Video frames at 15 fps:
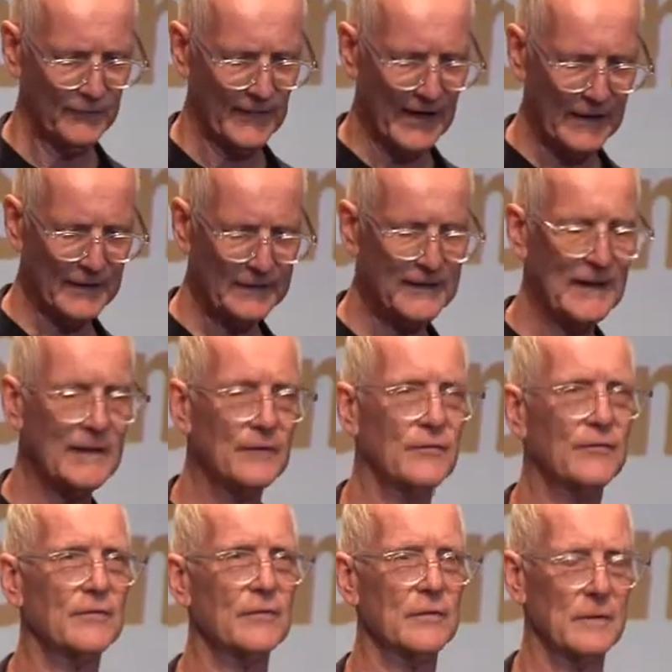
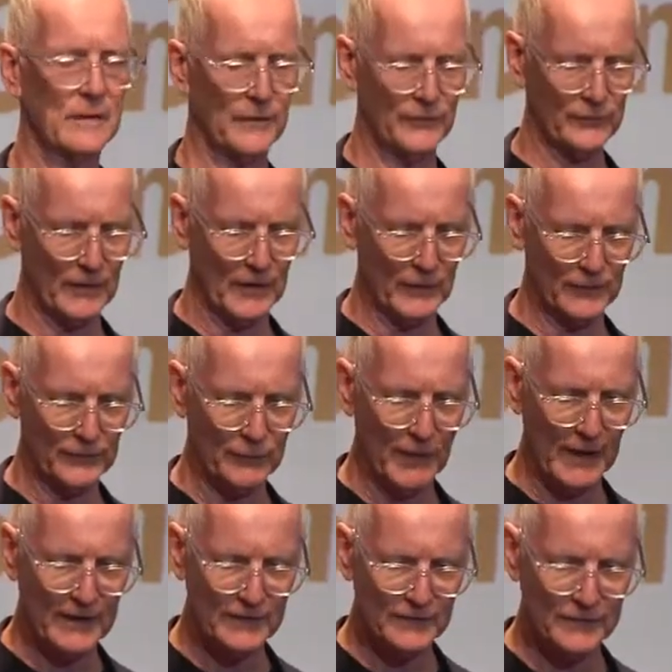validates Israel's
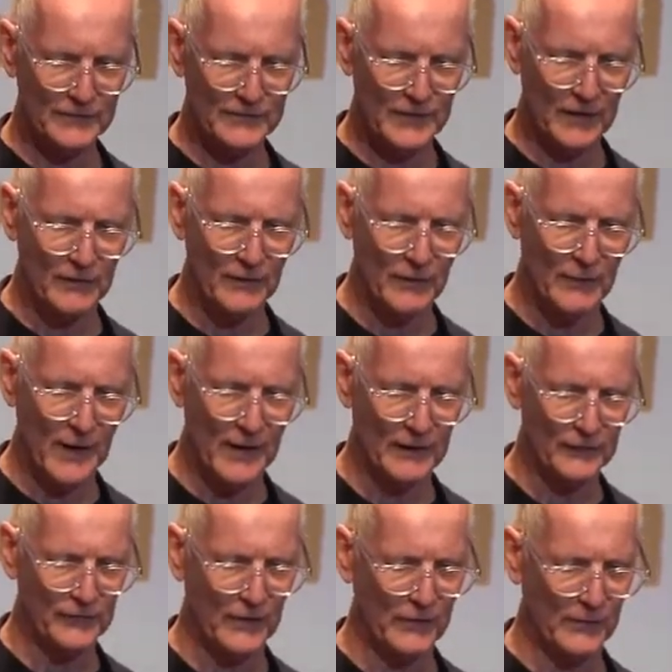right to
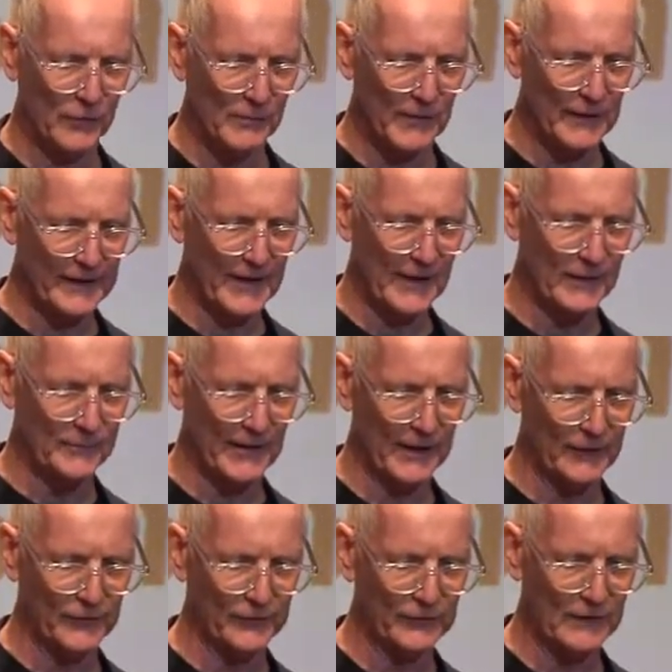terrorize and humiliate
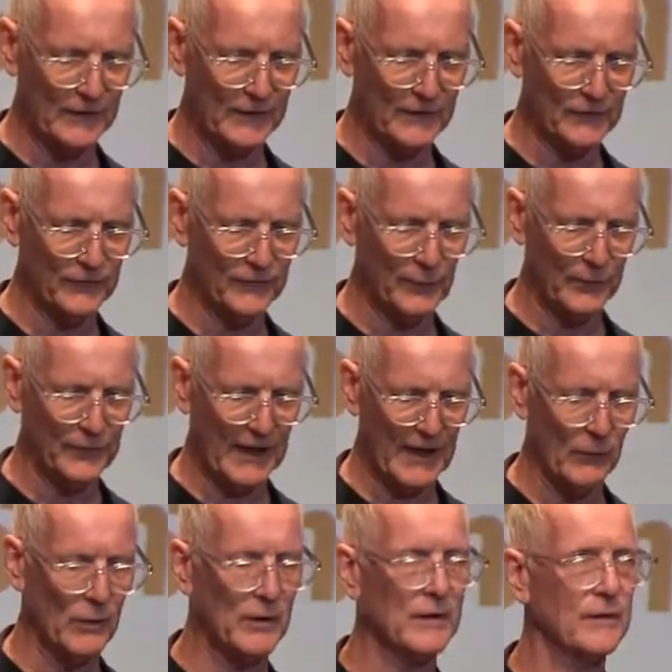Palestinians with
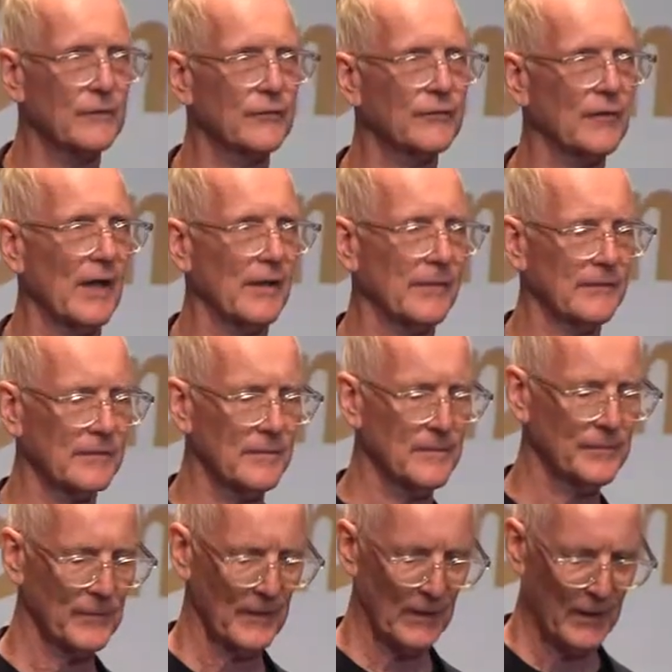our consent.
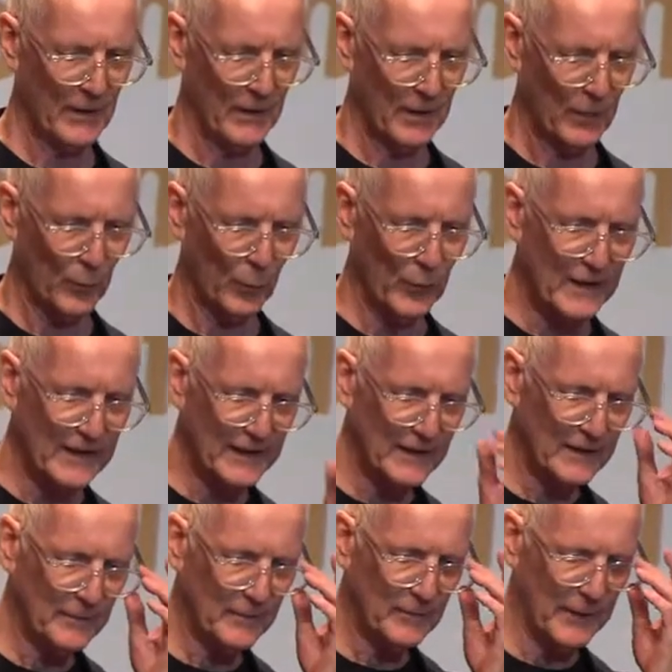
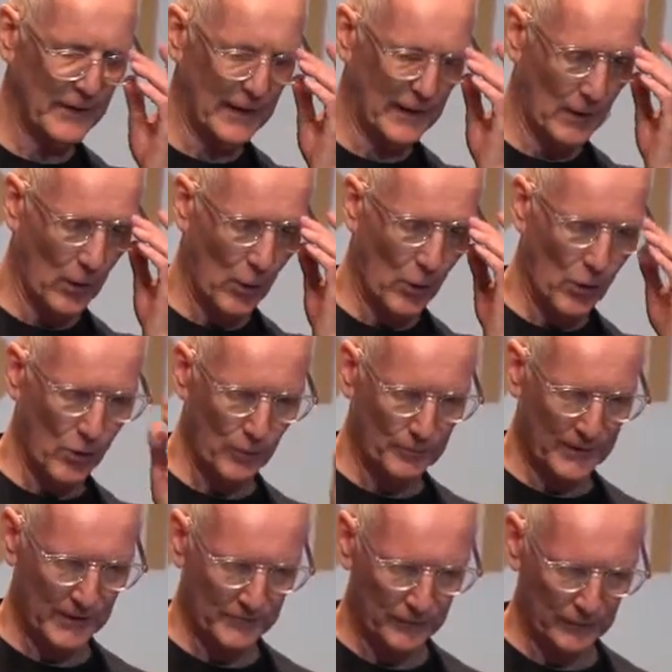We, being
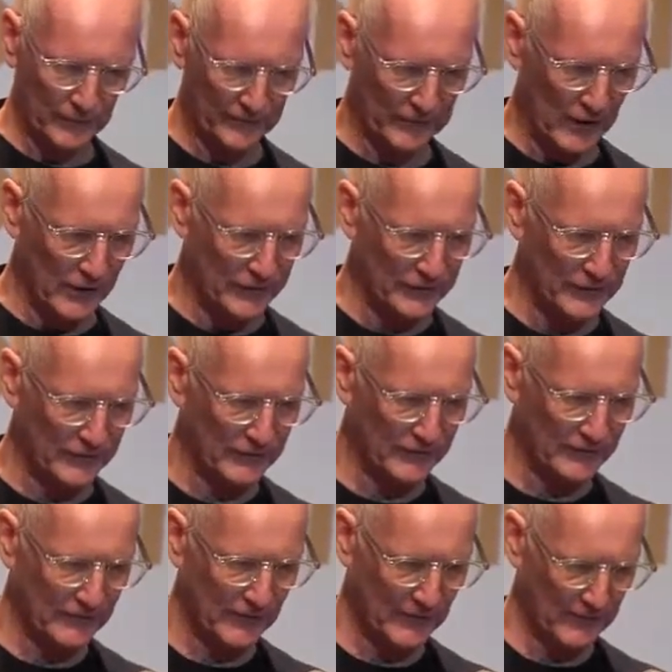all people of
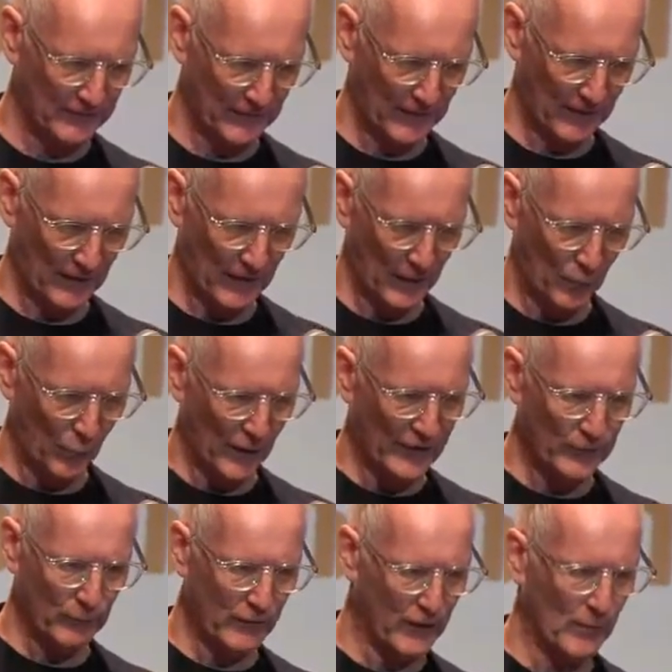conscience,
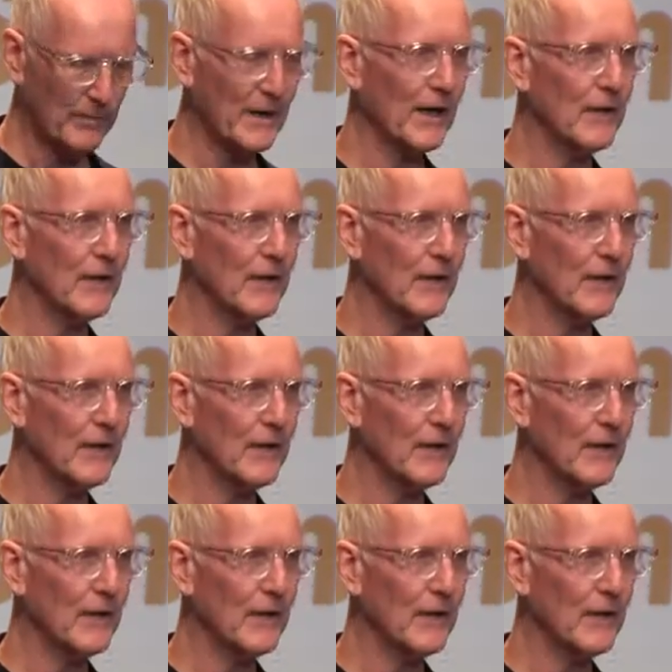whether we are